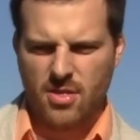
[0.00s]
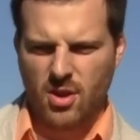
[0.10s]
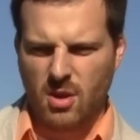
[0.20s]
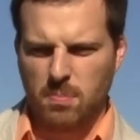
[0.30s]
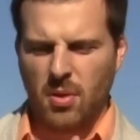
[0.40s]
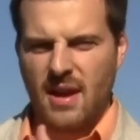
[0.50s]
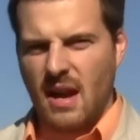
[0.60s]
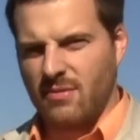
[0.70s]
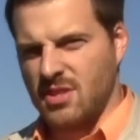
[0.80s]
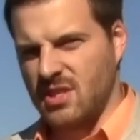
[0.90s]
the complaint
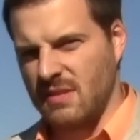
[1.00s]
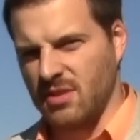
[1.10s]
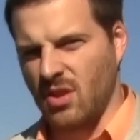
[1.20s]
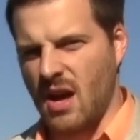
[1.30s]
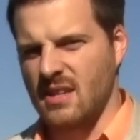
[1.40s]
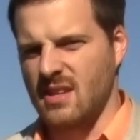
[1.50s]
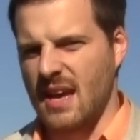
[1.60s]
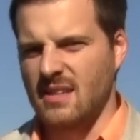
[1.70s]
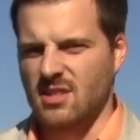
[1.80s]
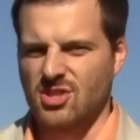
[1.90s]
I've received a lot is
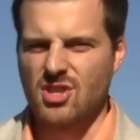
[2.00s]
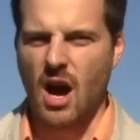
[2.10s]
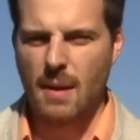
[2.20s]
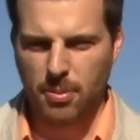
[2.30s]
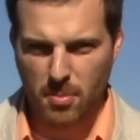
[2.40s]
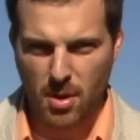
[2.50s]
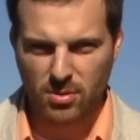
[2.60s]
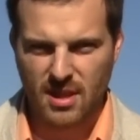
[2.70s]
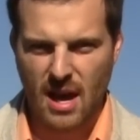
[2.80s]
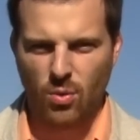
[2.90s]
that it does not
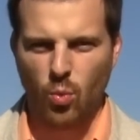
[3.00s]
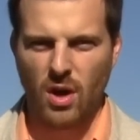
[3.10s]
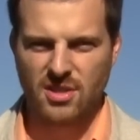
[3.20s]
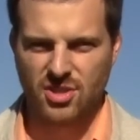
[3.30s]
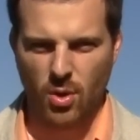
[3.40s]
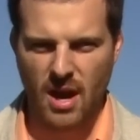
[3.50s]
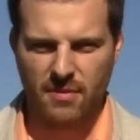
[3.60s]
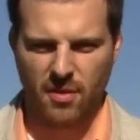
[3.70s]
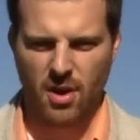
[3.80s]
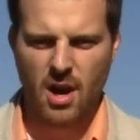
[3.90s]
promote that
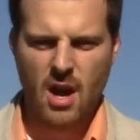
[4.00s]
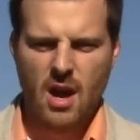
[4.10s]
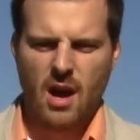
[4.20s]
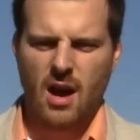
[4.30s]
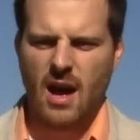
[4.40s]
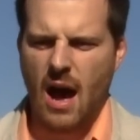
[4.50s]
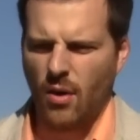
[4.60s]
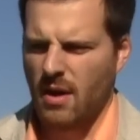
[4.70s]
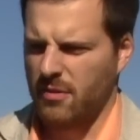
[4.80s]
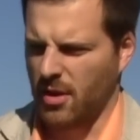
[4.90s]
whatsoever. Uh,
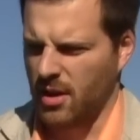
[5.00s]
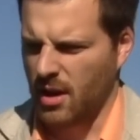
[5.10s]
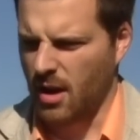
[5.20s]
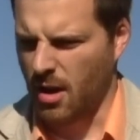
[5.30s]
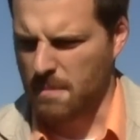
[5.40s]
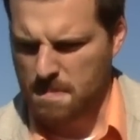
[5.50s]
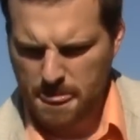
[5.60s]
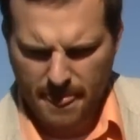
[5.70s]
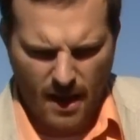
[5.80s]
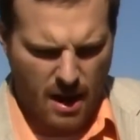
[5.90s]
however, um,
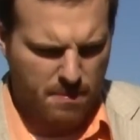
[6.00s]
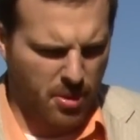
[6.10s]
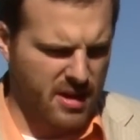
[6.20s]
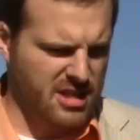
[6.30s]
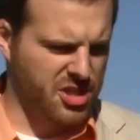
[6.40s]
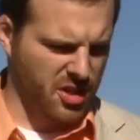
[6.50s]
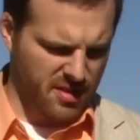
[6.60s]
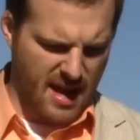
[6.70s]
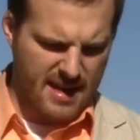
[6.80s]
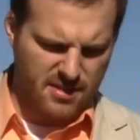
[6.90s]
I'm pretty sure
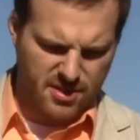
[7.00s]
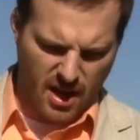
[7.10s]
that it